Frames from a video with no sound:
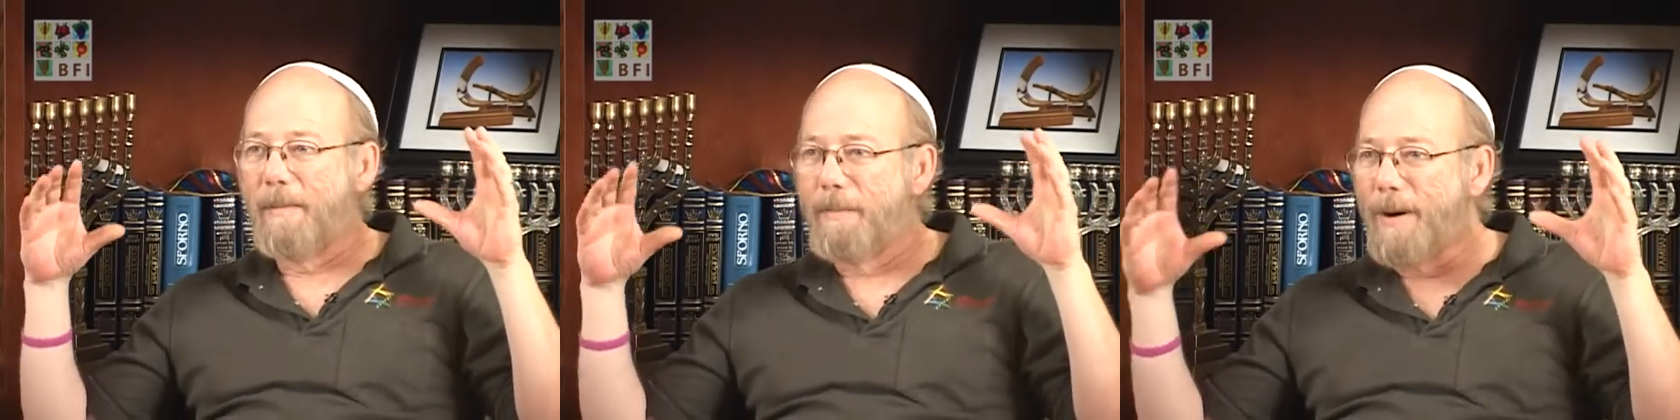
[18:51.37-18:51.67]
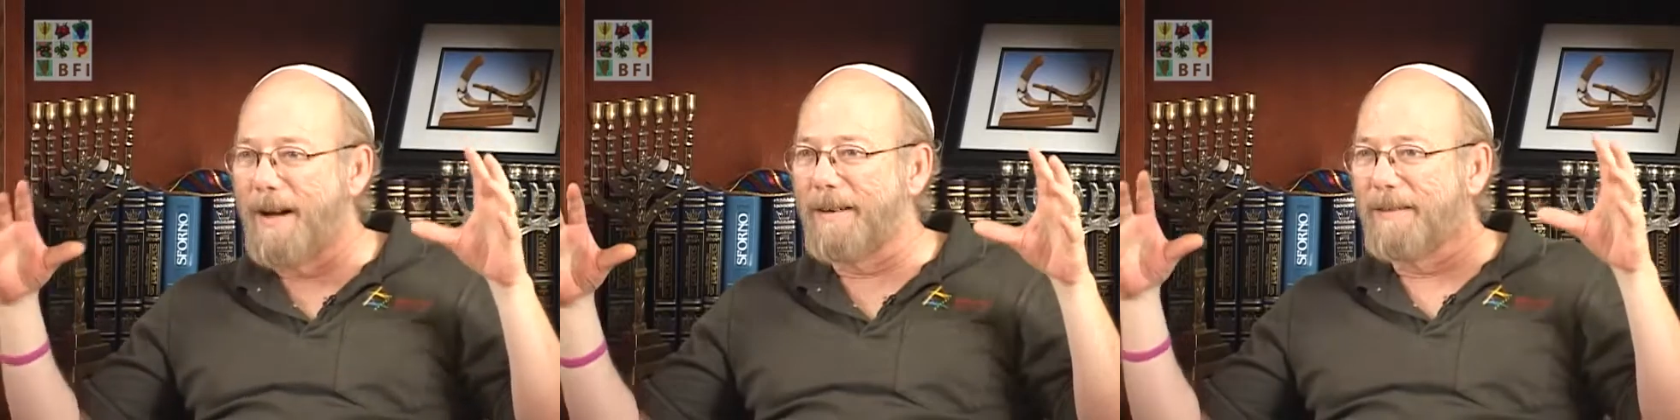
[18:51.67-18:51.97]

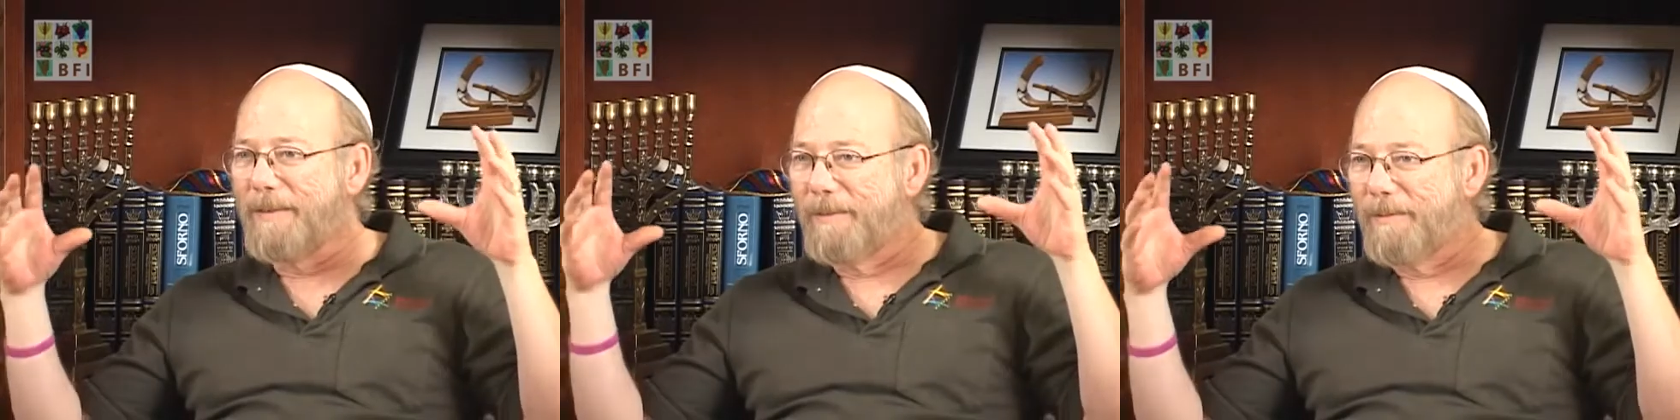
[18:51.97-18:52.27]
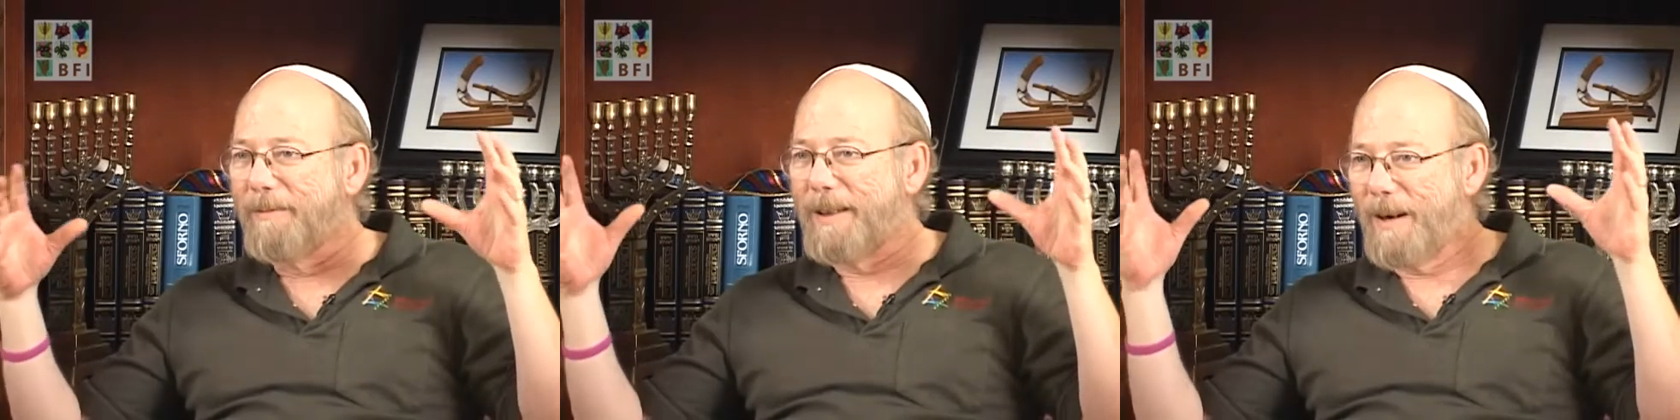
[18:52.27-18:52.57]
But
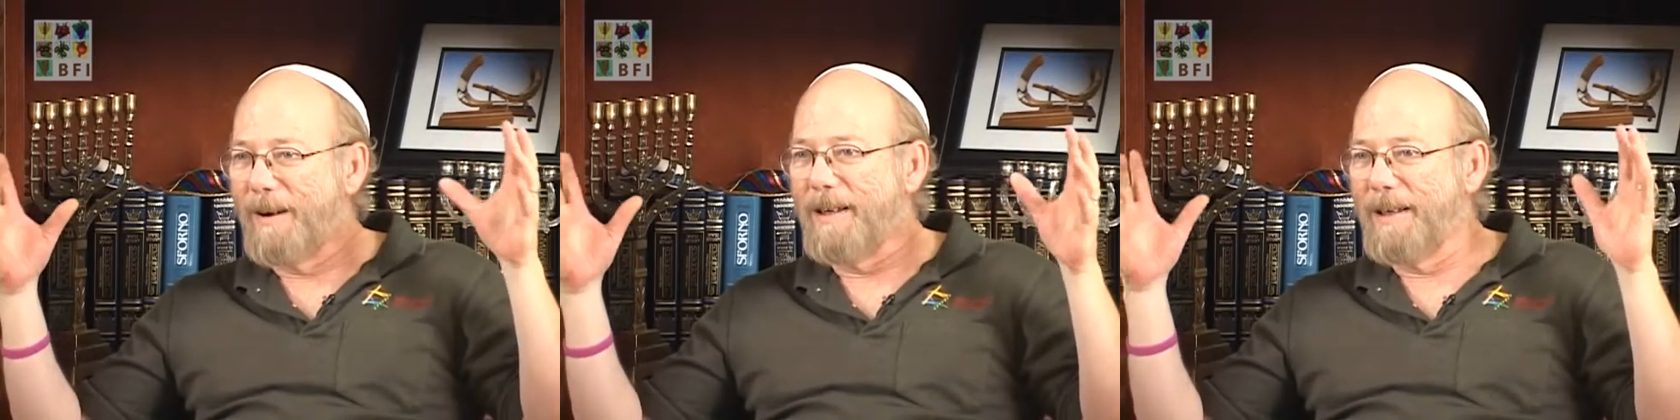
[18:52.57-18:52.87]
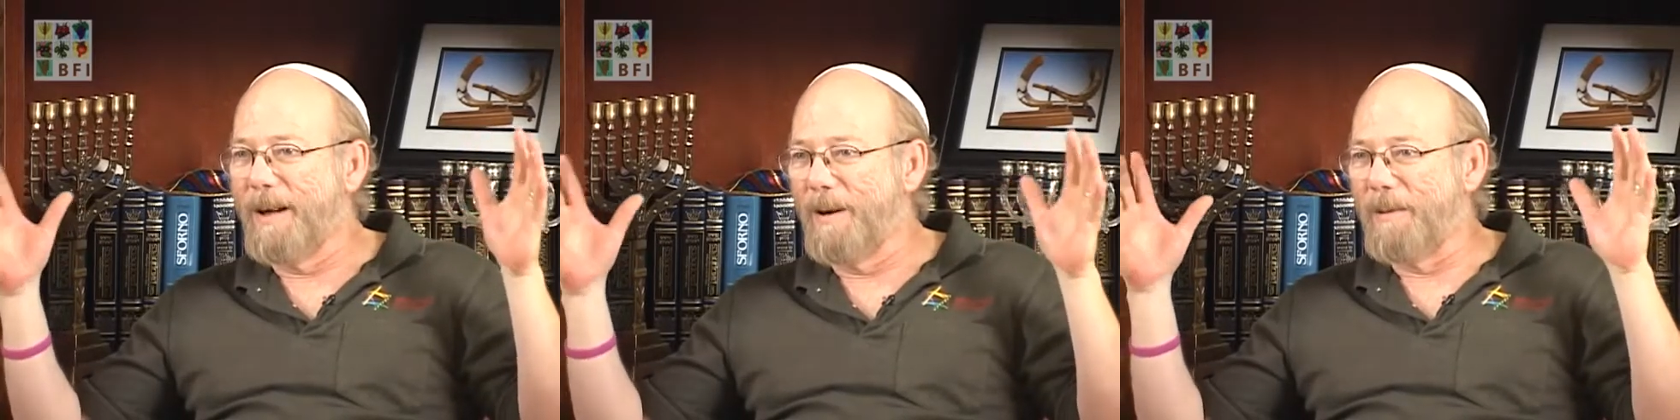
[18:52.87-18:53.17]
we already
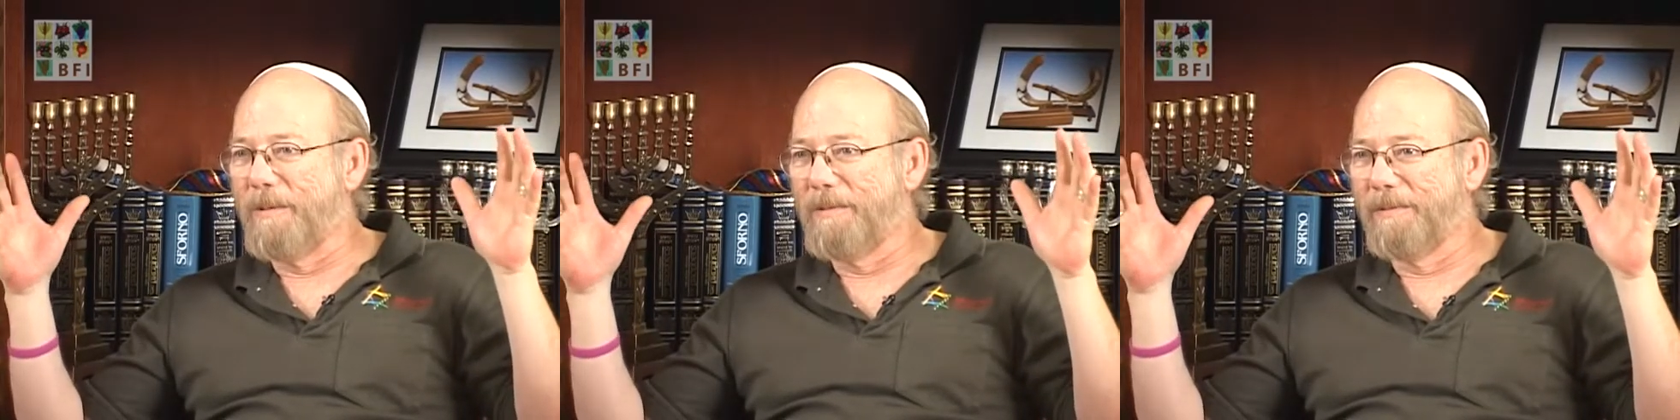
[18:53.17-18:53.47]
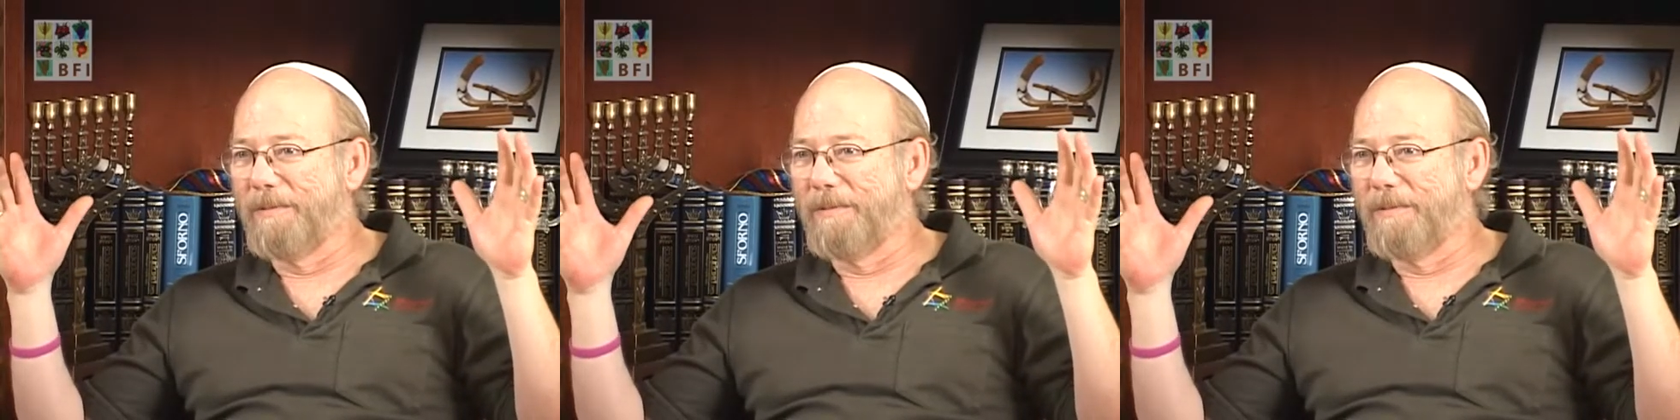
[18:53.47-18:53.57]
know